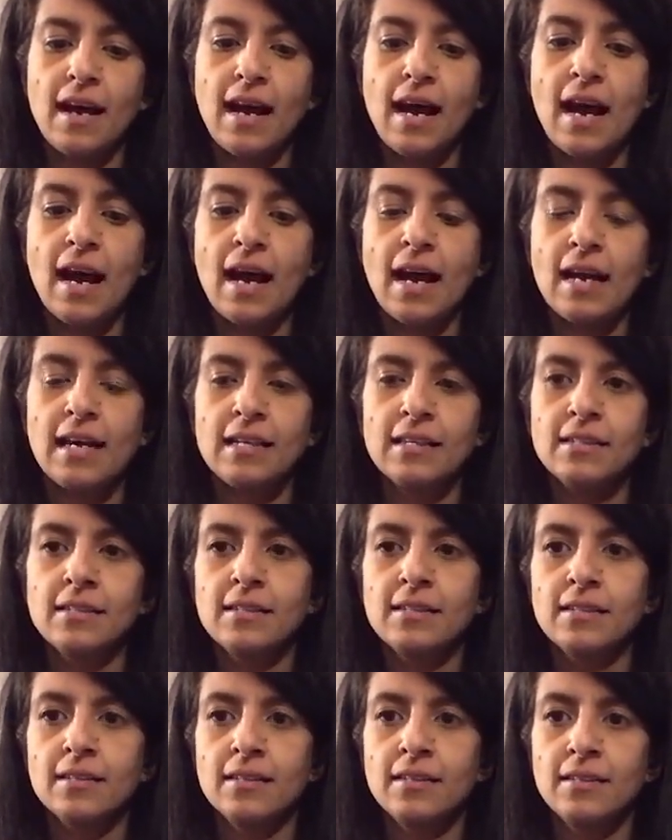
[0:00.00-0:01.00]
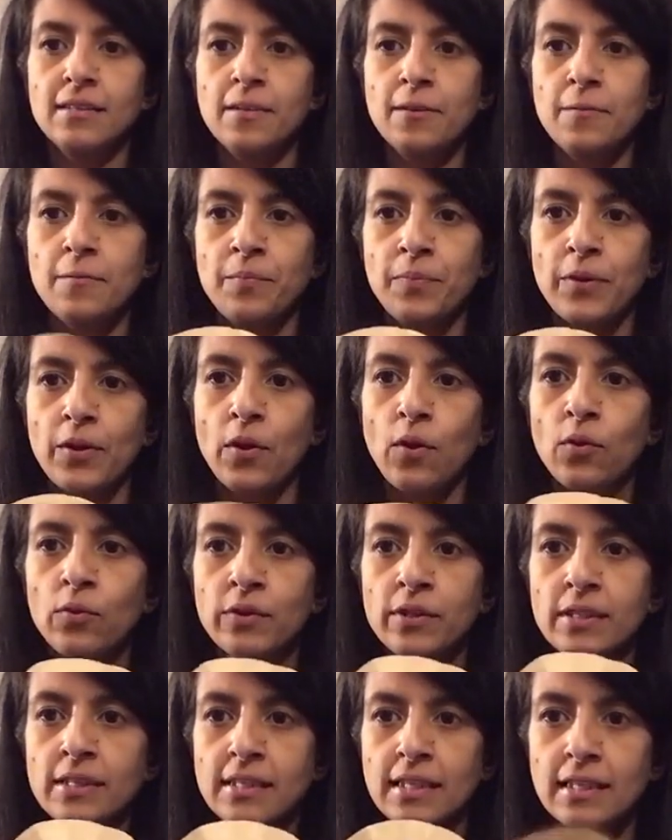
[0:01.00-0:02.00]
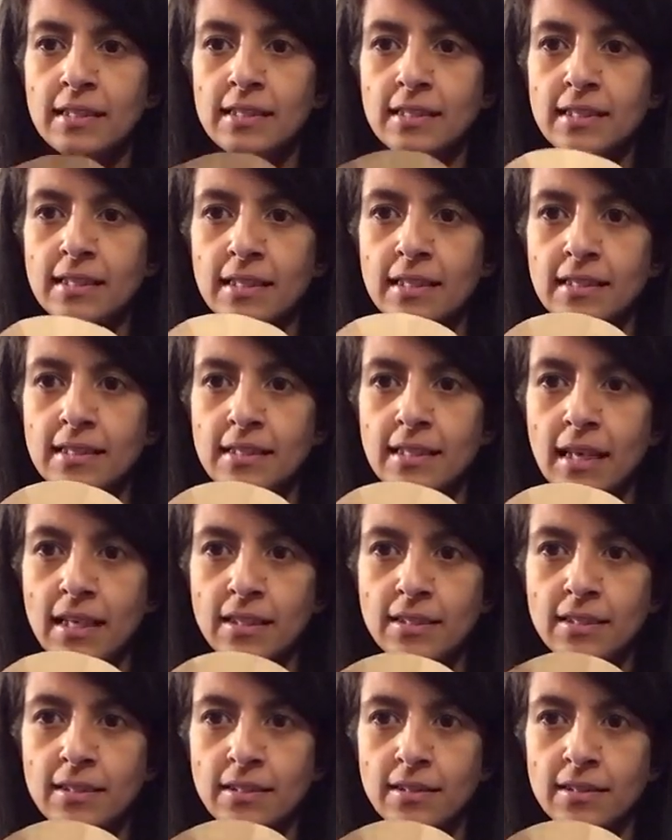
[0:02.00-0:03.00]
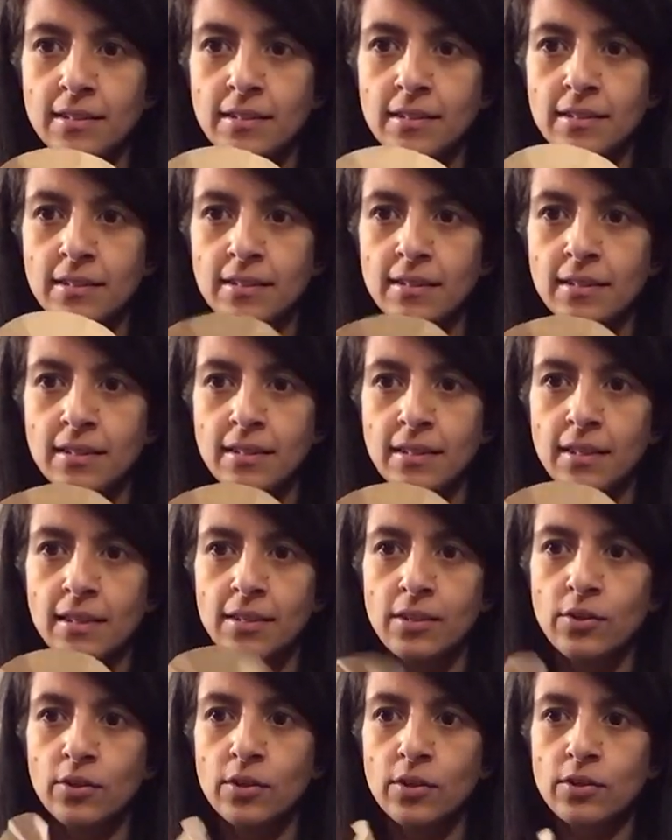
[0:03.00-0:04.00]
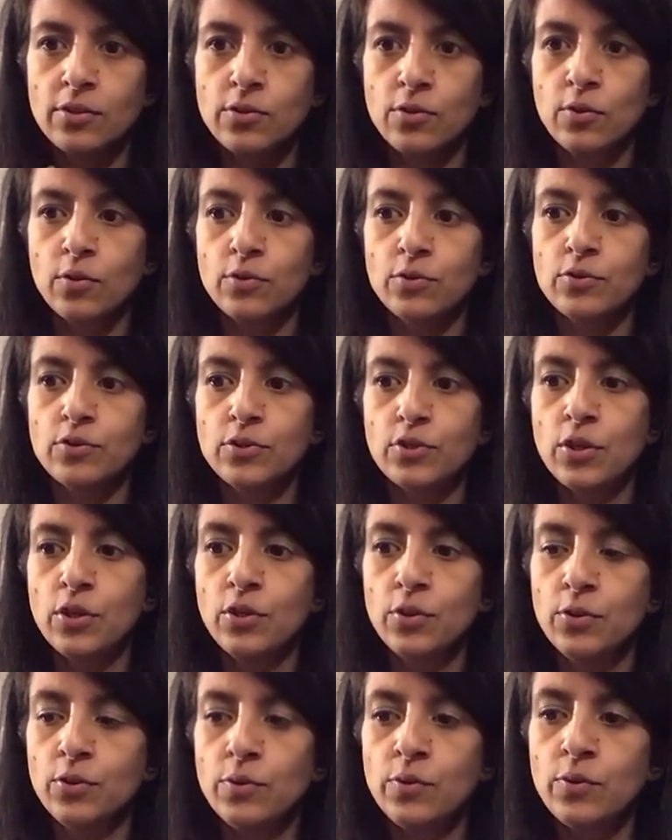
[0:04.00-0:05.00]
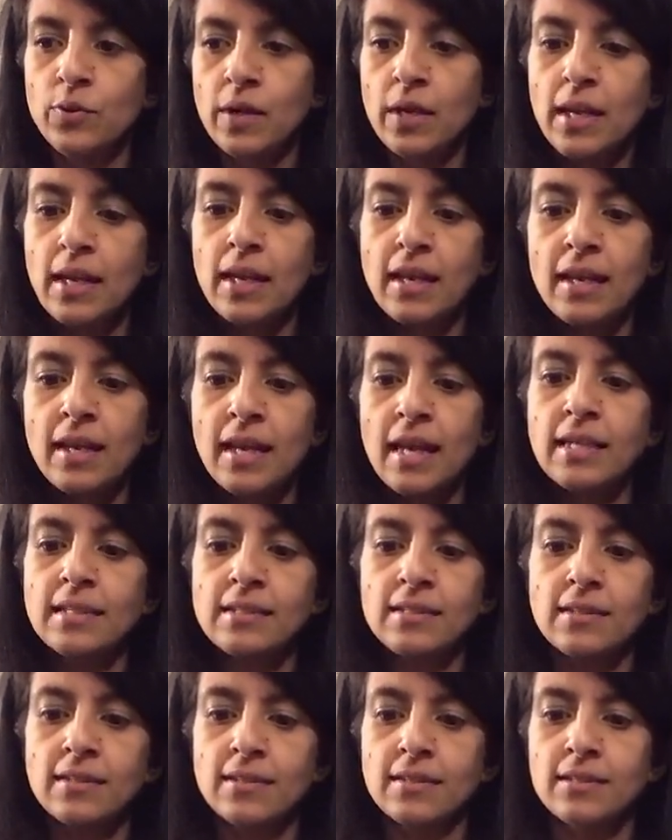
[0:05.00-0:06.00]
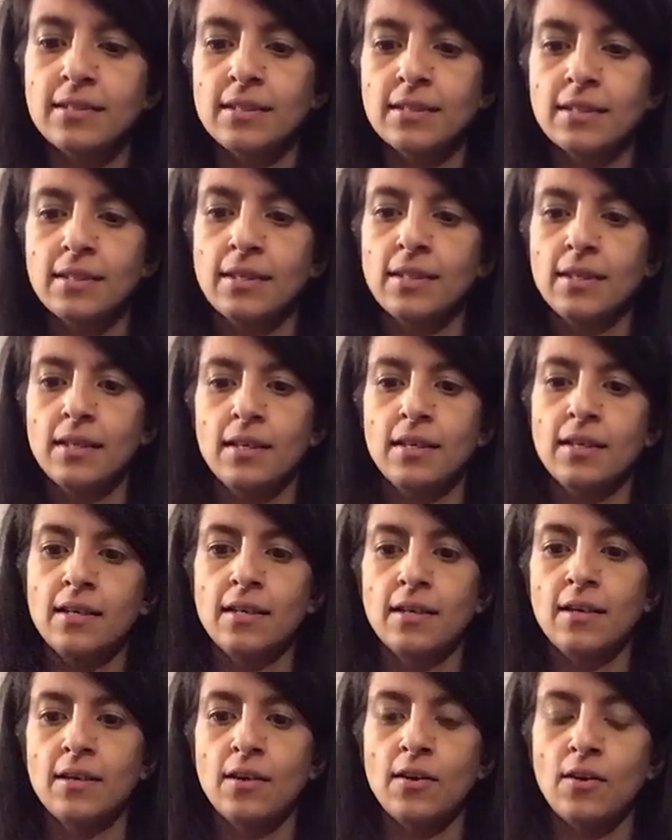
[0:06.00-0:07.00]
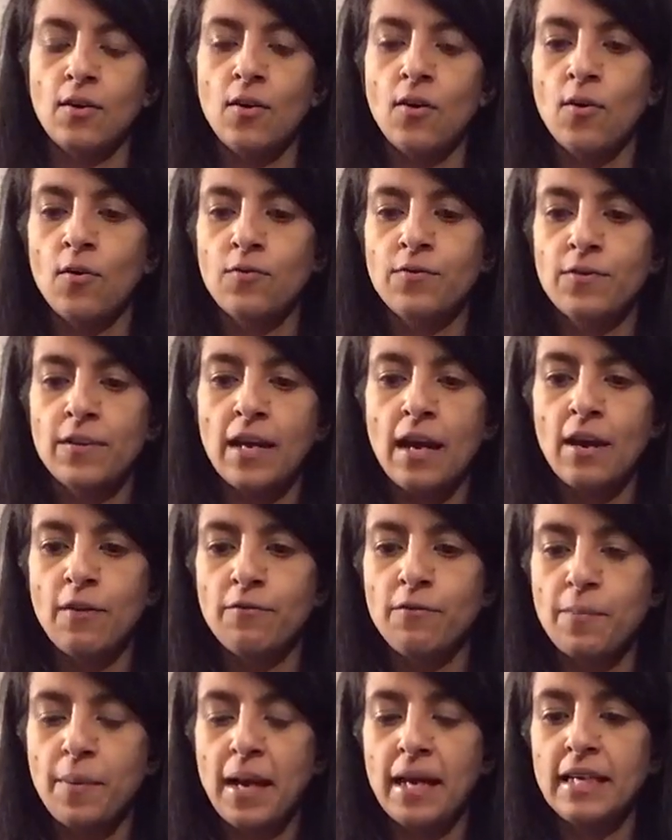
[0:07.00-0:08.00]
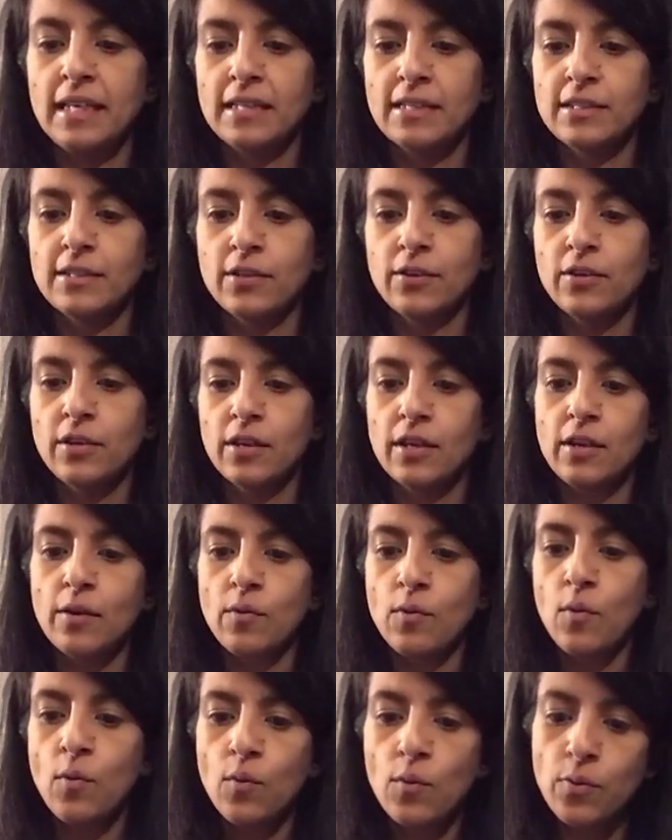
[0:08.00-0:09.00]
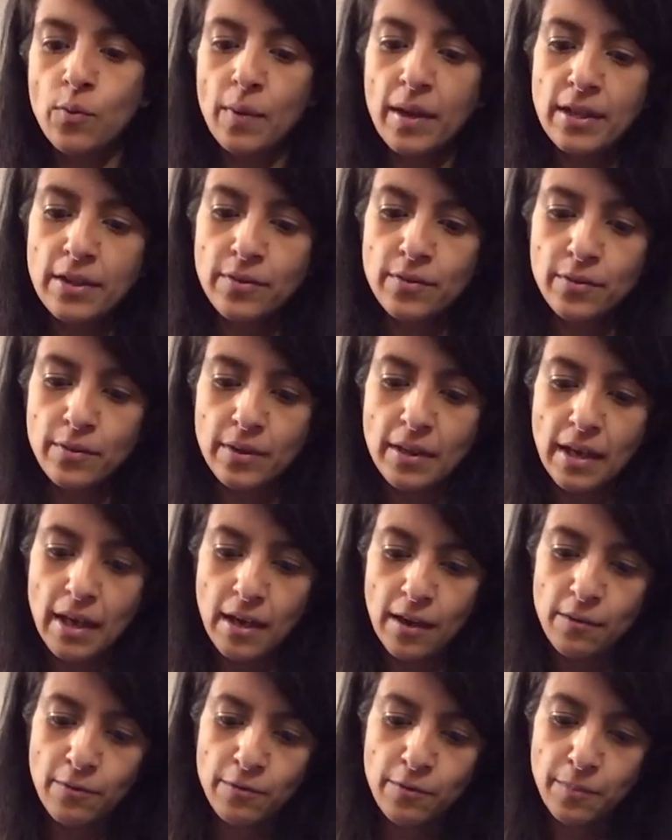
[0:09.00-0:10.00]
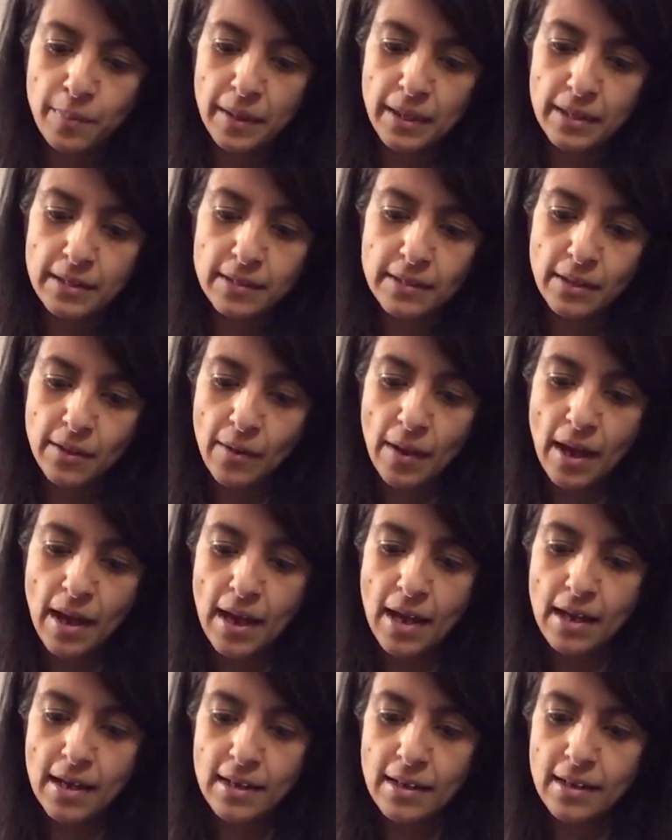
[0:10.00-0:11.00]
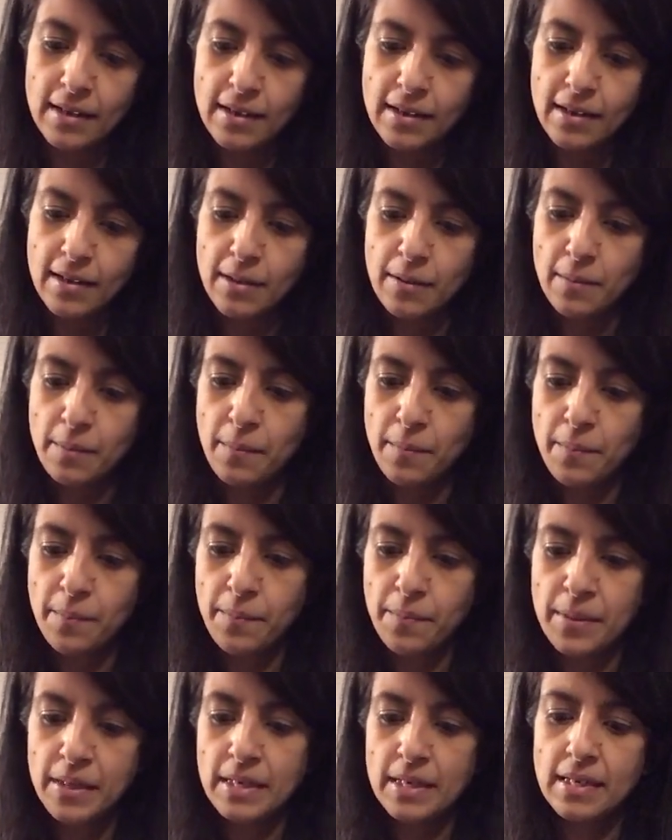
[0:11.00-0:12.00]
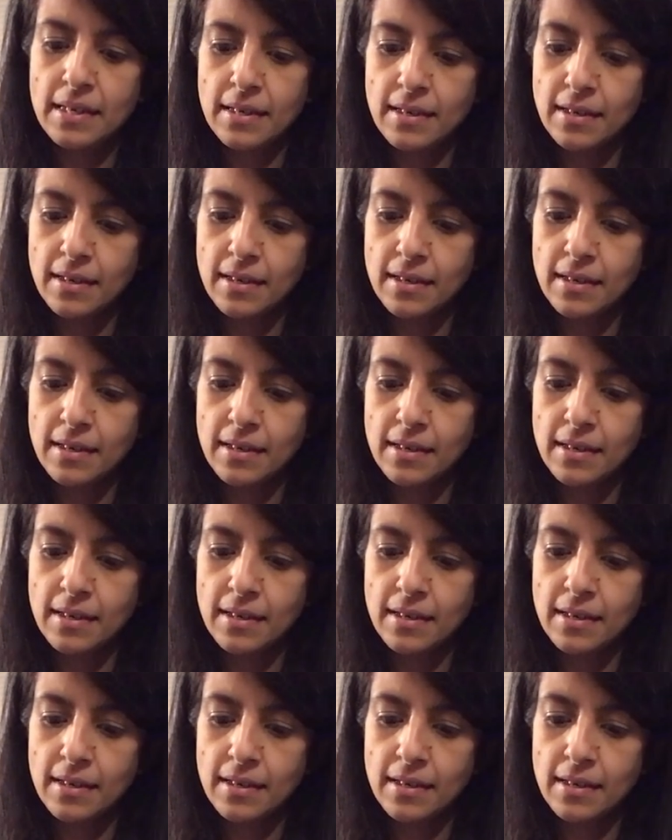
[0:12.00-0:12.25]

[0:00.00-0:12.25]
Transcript: and on the 16 sections you've got to draw 2 letters of the alphabet each. So you've got to go all the way through the alphabet. So A, B,